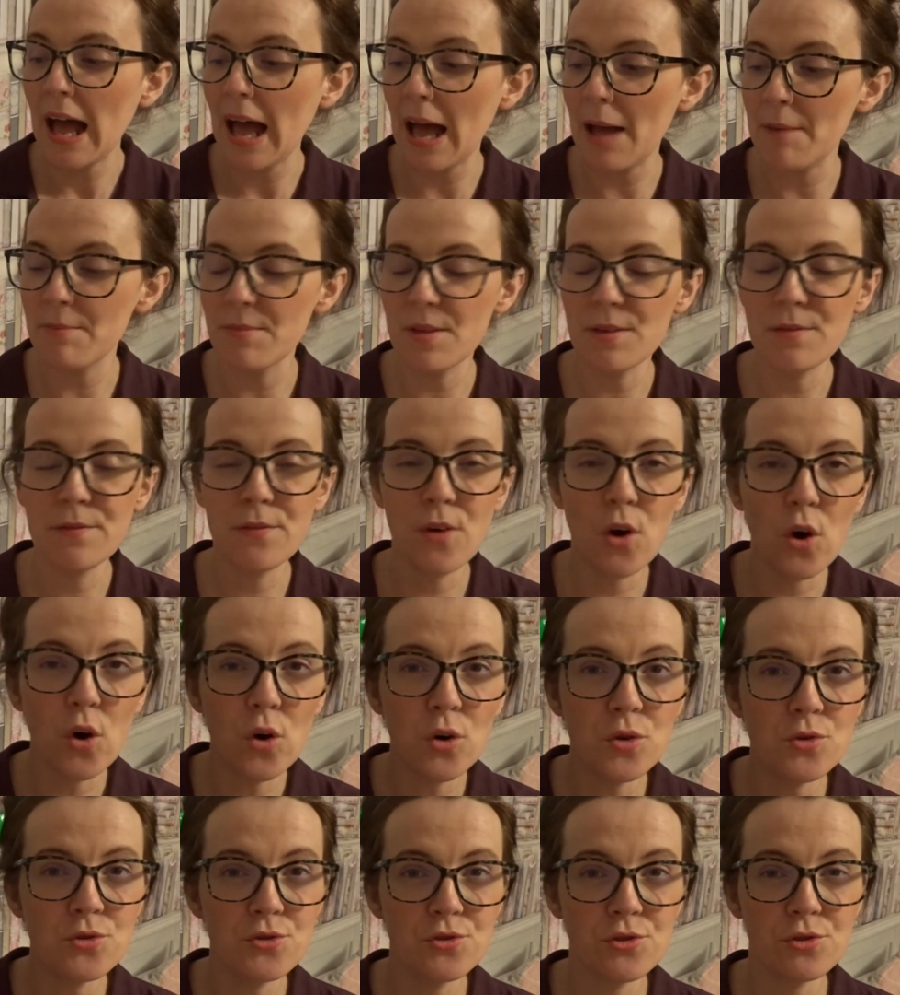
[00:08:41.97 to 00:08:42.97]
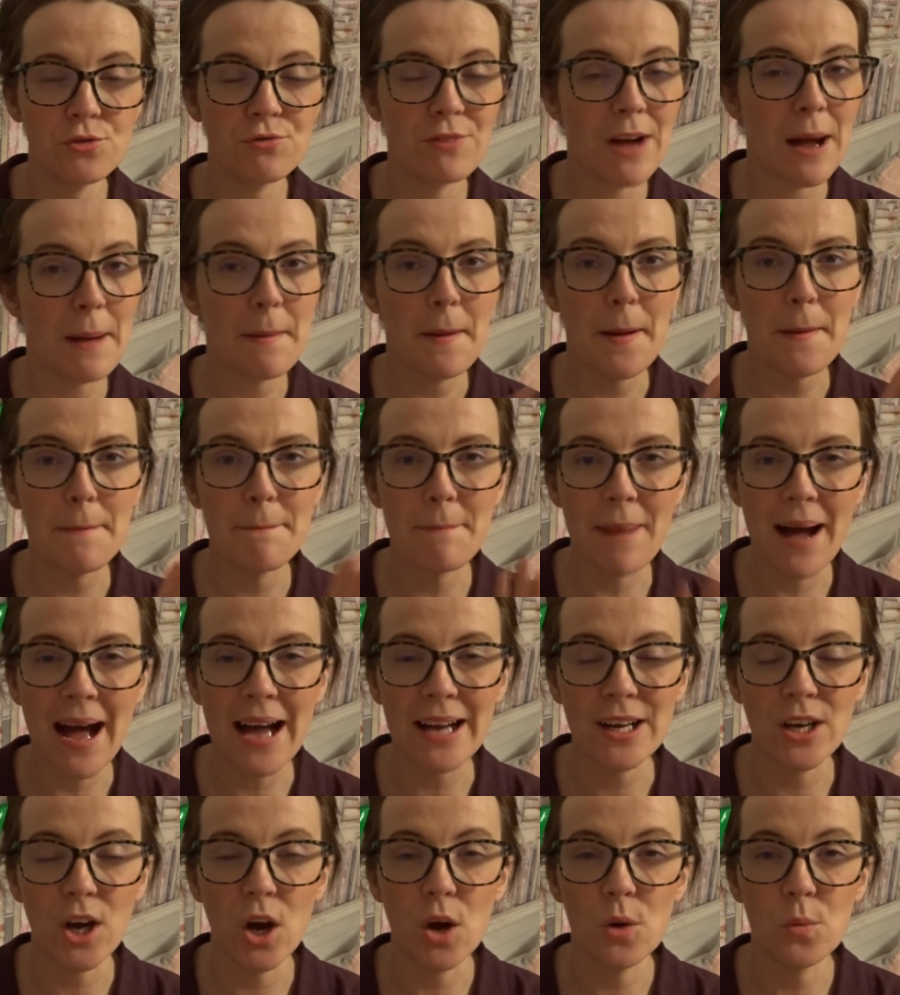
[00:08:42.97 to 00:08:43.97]
And the 400 gram
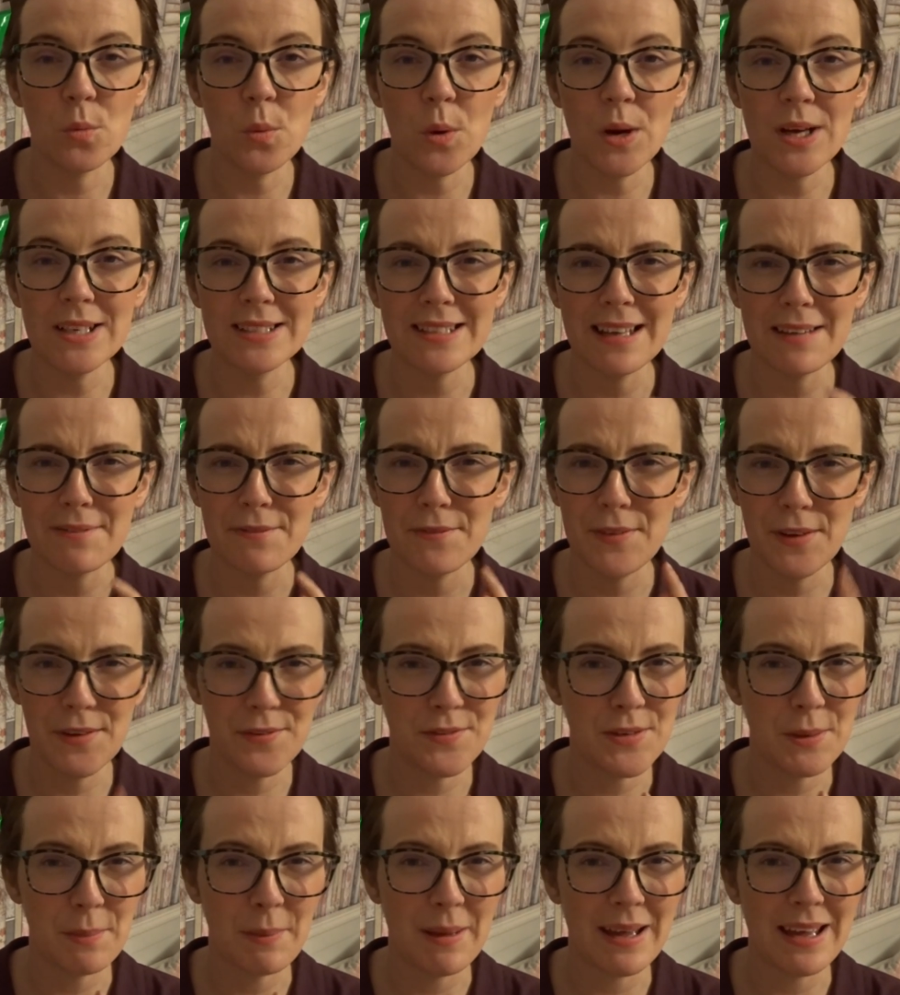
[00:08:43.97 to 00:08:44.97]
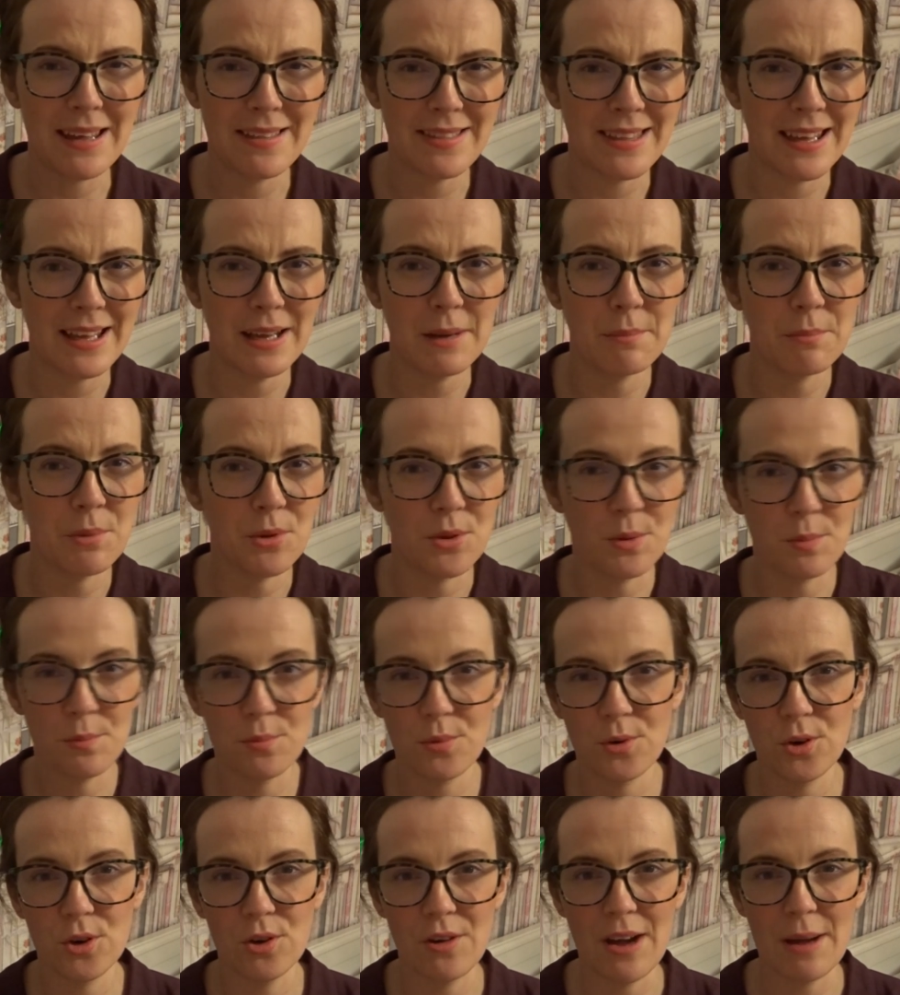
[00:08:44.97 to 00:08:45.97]
bag was 50p, I think, but the
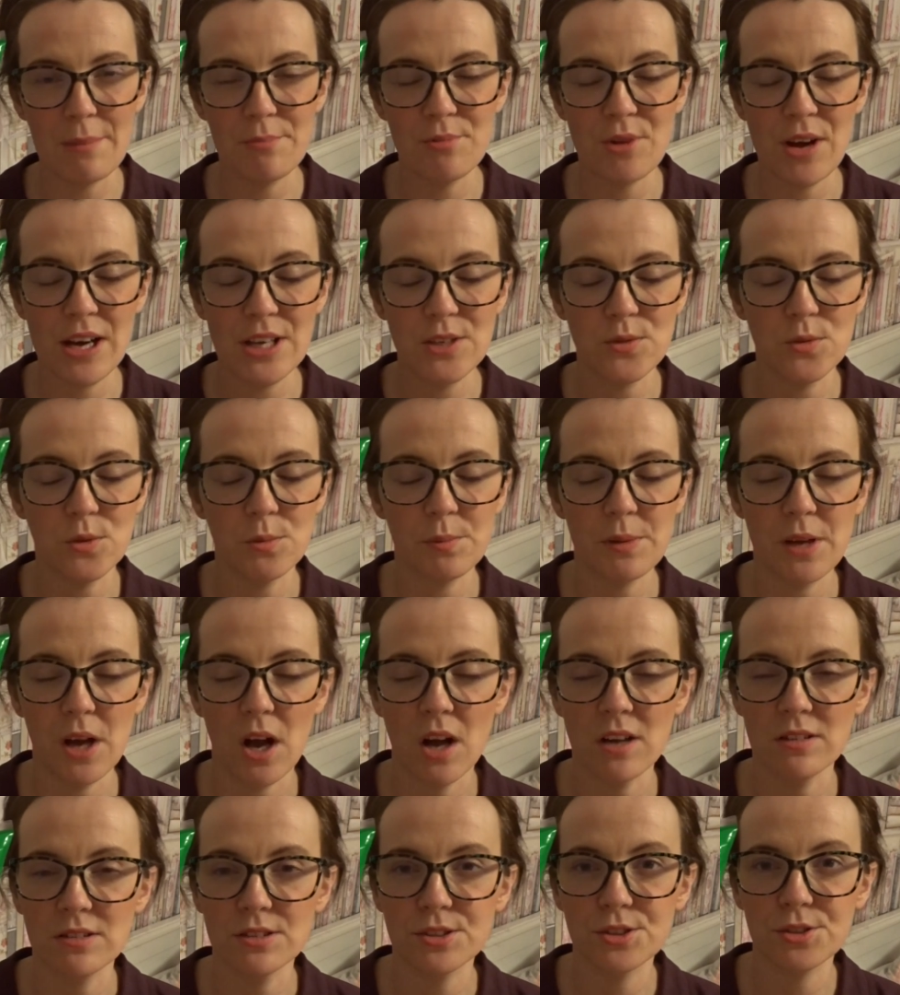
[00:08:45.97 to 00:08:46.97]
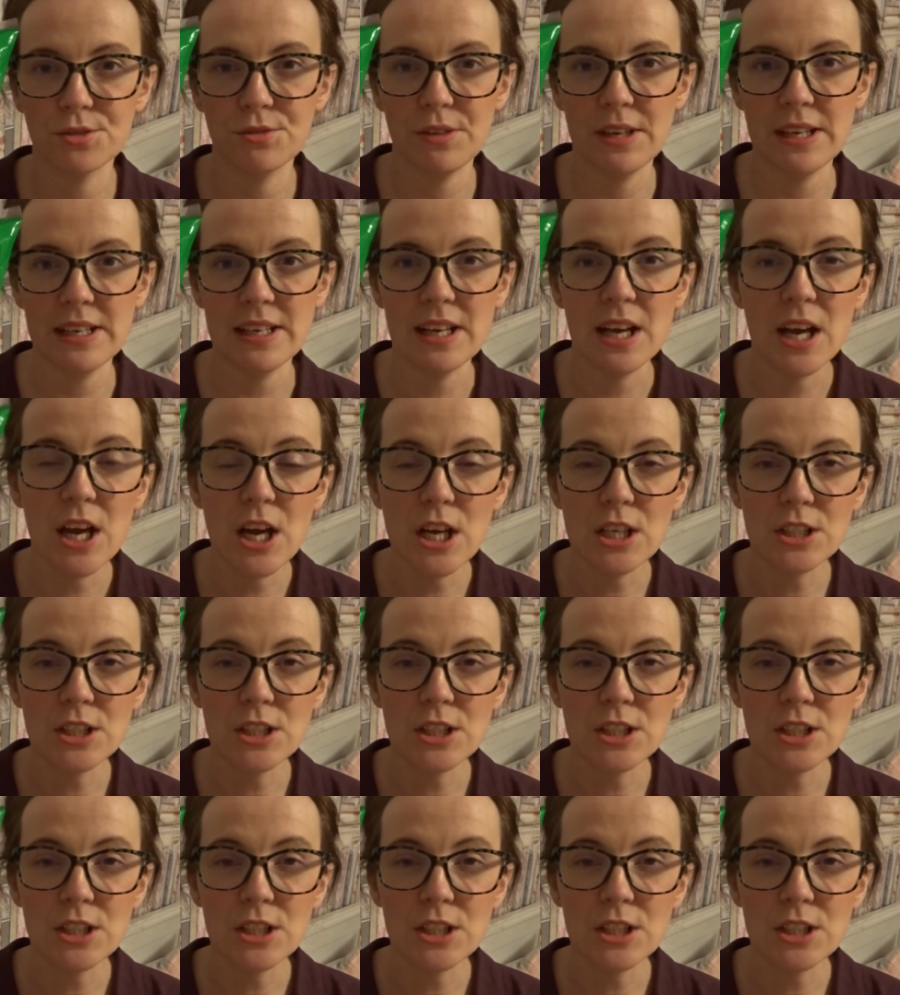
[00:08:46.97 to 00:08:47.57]
correct price will be on screen.